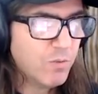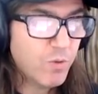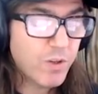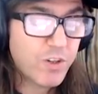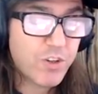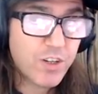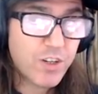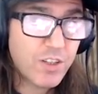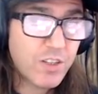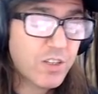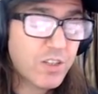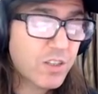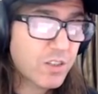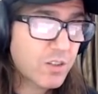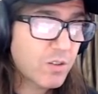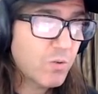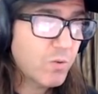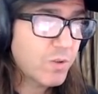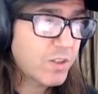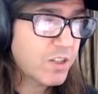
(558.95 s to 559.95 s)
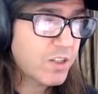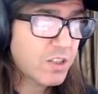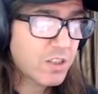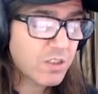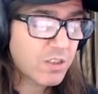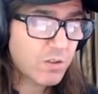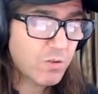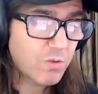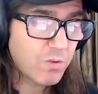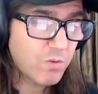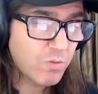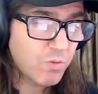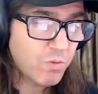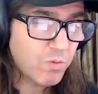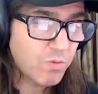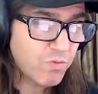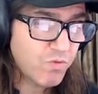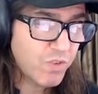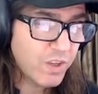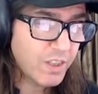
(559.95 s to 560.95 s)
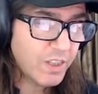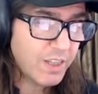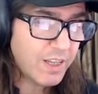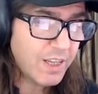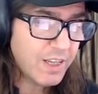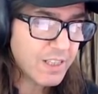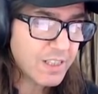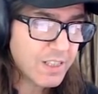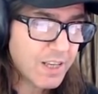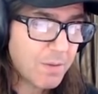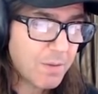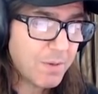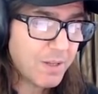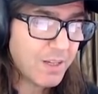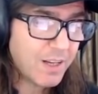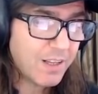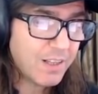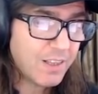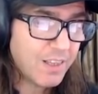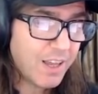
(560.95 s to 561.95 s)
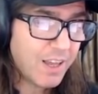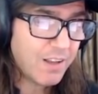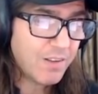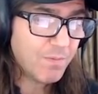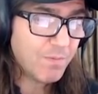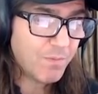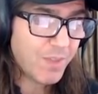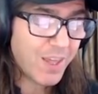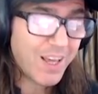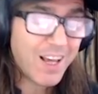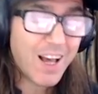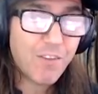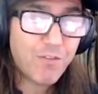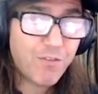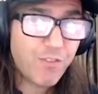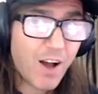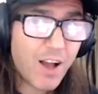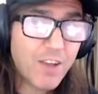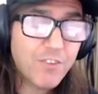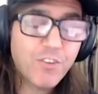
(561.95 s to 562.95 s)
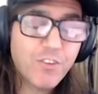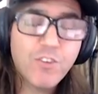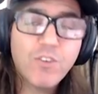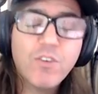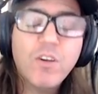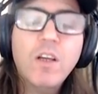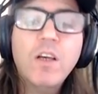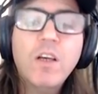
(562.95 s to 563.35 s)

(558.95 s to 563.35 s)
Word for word: Which is which is really is. I mean, they they they got FISA.